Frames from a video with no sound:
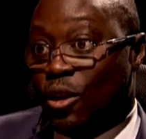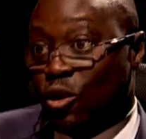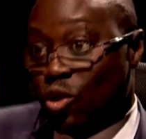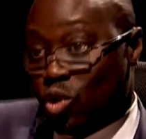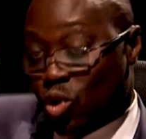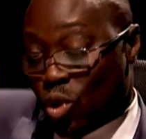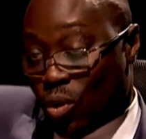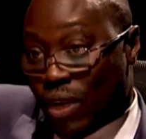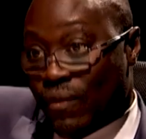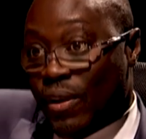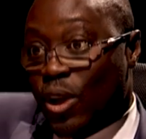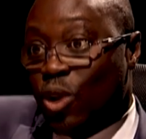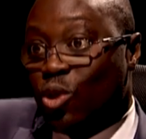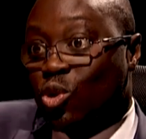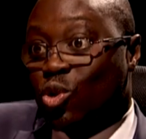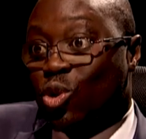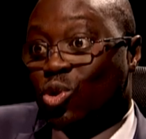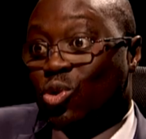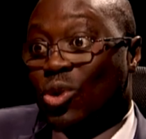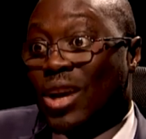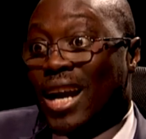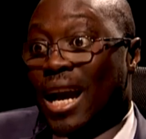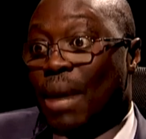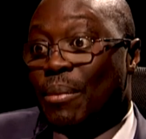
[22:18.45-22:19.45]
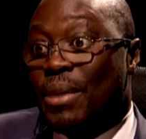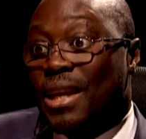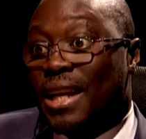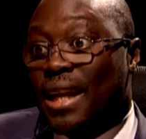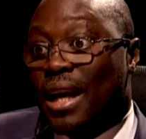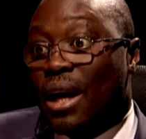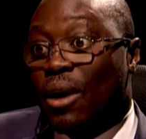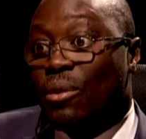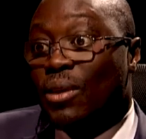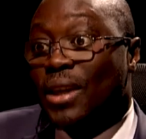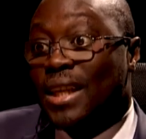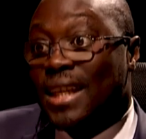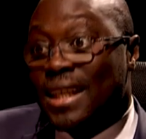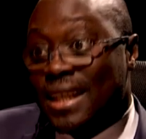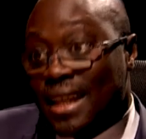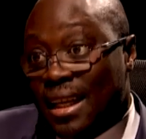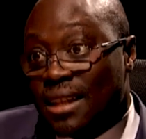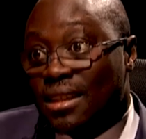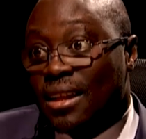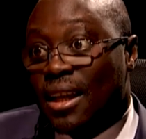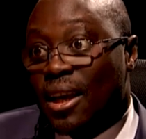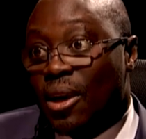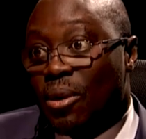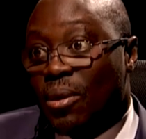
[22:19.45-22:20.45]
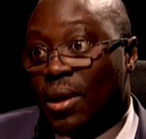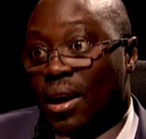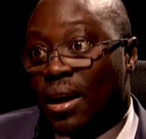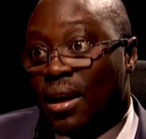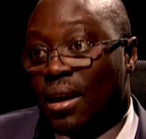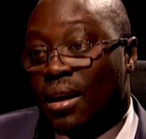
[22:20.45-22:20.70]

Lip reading: So revenue is also coming down in that area.